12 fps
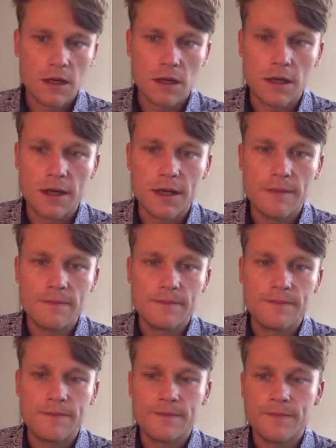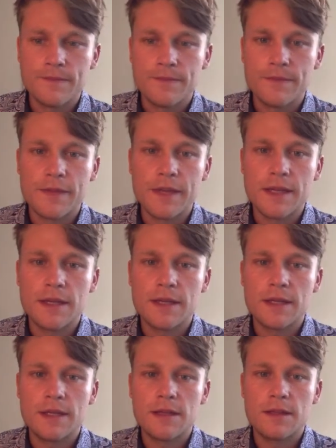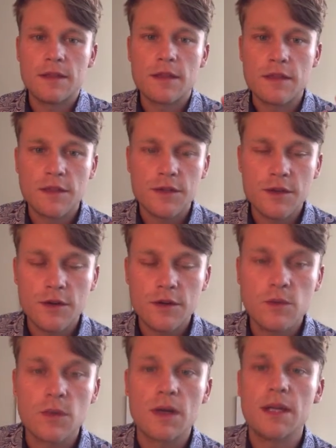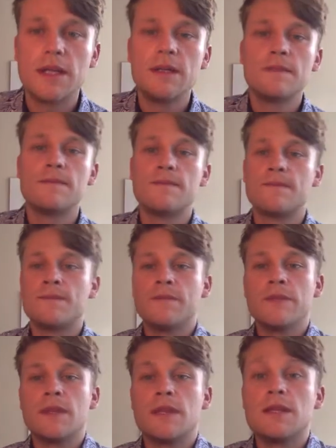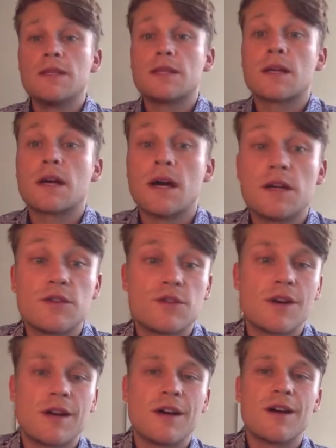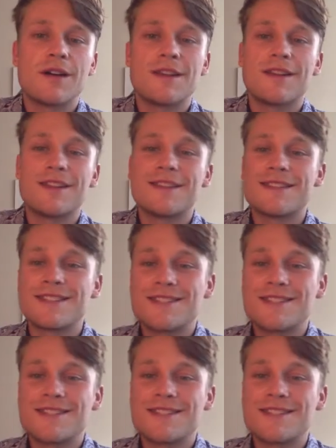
All right. Then the third one is a contrary audience.